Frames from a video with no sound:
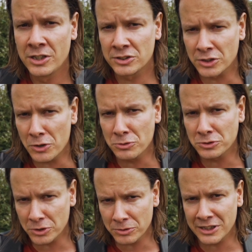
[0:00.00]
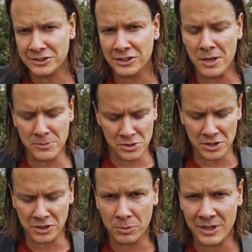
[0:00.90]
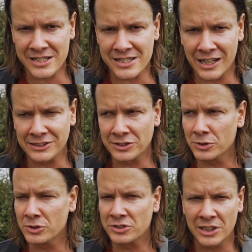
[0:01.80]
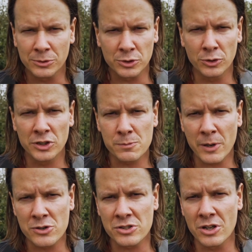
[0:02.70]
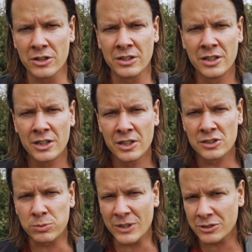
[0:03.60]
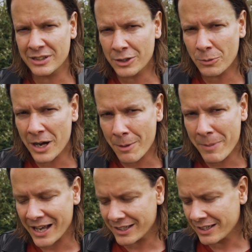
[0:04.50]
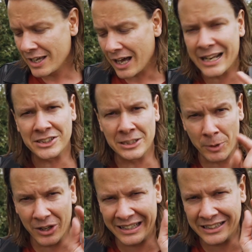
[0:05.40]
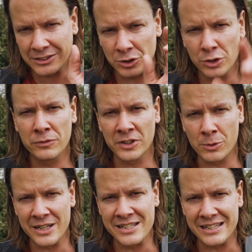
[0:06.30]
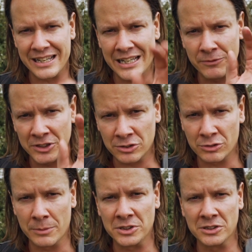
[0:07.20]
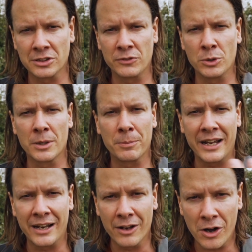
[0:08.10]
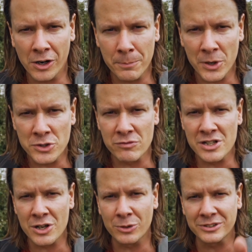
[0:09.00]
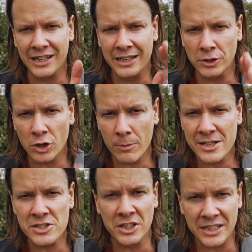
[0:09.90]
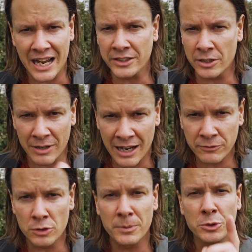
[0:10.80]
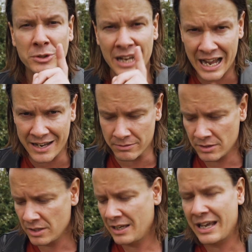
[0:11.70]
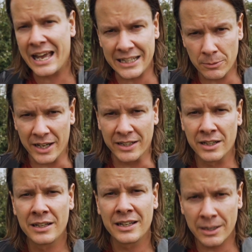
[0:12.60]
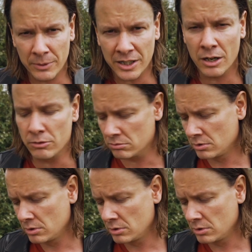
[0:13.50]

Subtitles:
So to do this, I'm using a quiz that I saw Steele Saunders post on Twitter a little while back. I'll actually put a link to the quiz in the description, so if you want to play along and post your results in the comments, you can. You don't have to, but you can. Anyway, here we go.